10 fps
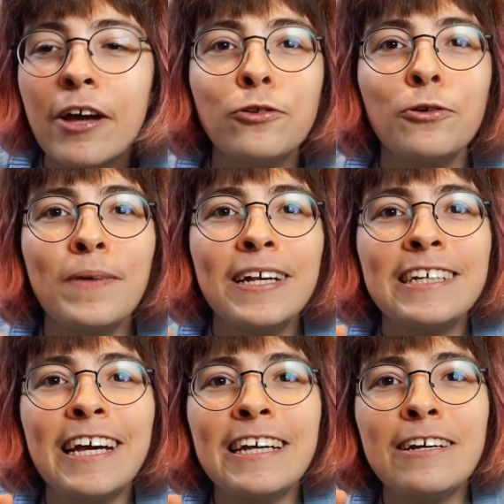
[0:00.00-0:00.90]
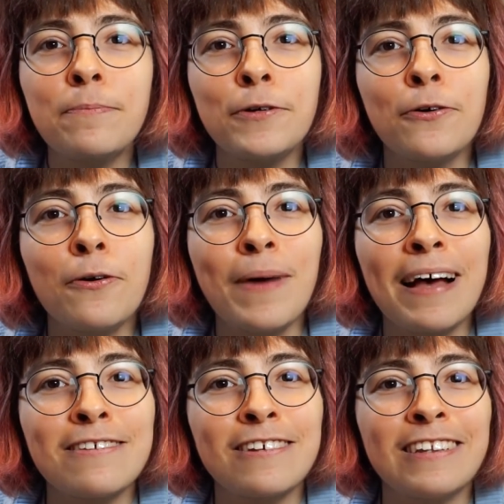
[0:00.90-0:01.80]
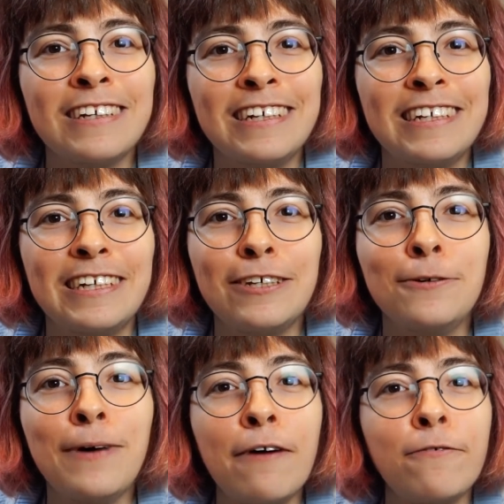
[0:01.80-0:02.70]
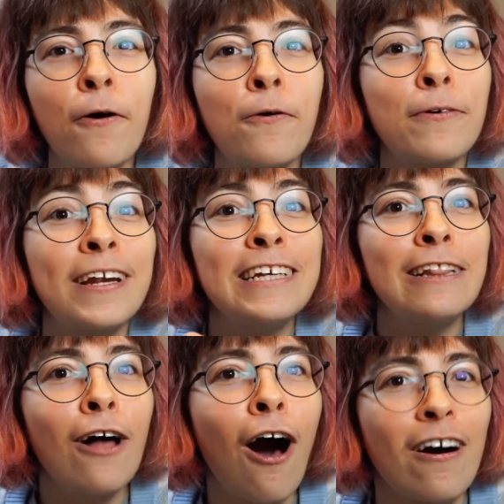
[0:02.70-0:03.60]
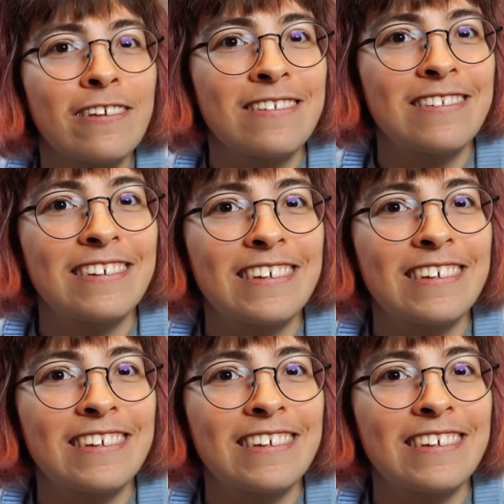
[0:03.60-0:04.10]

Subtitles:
to maintain a pure masculinity you have already lost.